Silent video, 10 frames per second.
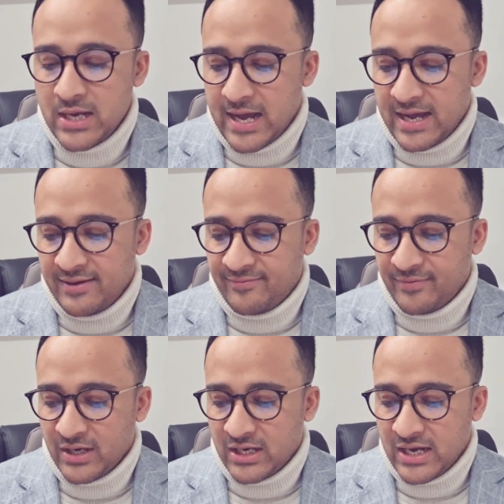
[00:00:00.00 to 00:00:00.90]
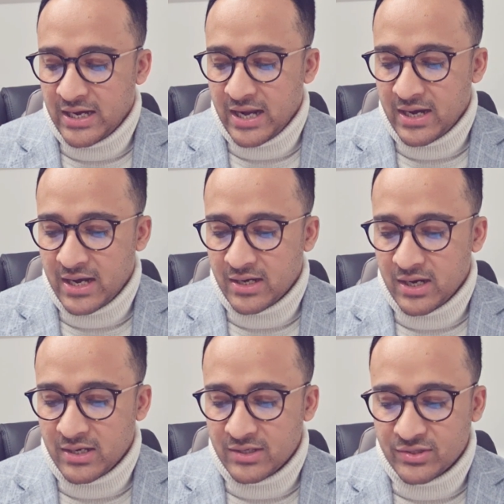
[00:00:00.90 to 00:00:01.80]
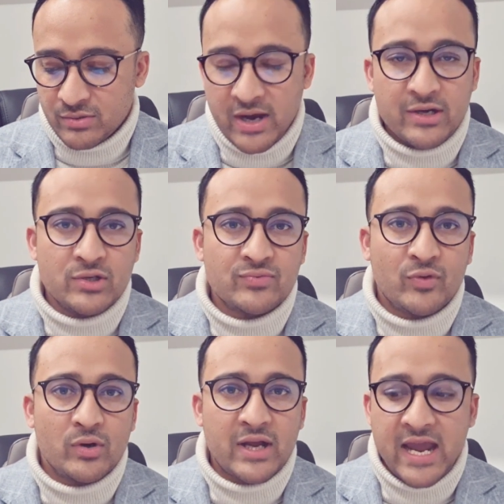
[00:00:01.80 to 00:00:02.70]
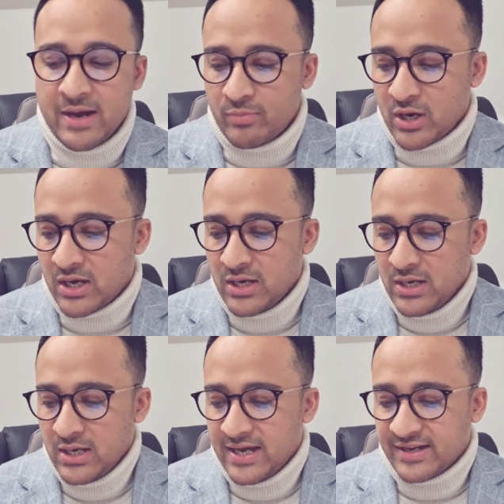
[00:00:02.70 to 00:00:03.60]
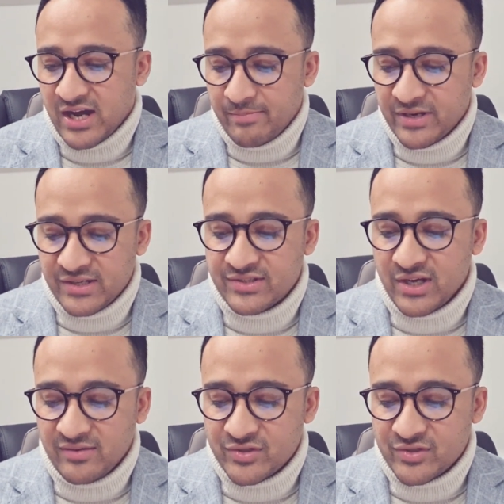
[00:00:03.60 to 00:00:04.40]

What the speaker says: and it's a great news for Canberra government itself.